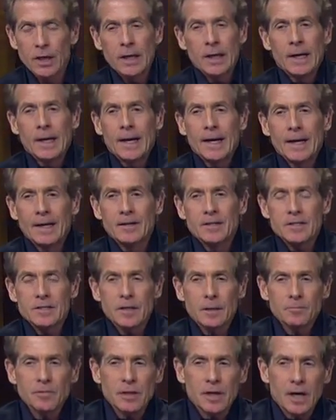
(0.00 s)
And
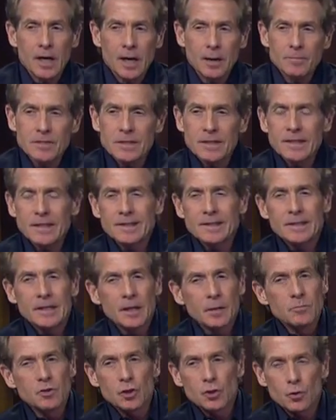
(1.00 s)
sometimes it
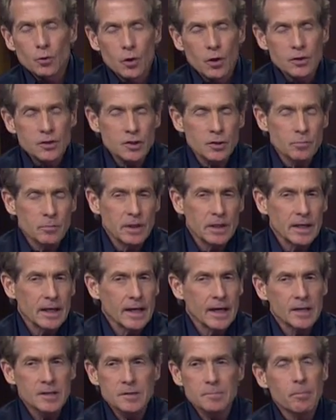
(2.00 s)
comes across to me
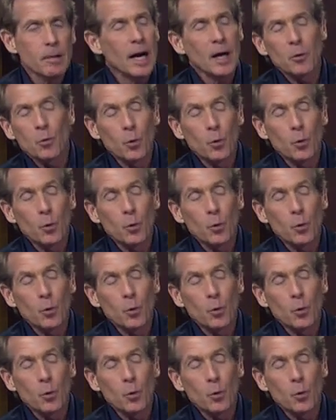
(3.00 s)
as by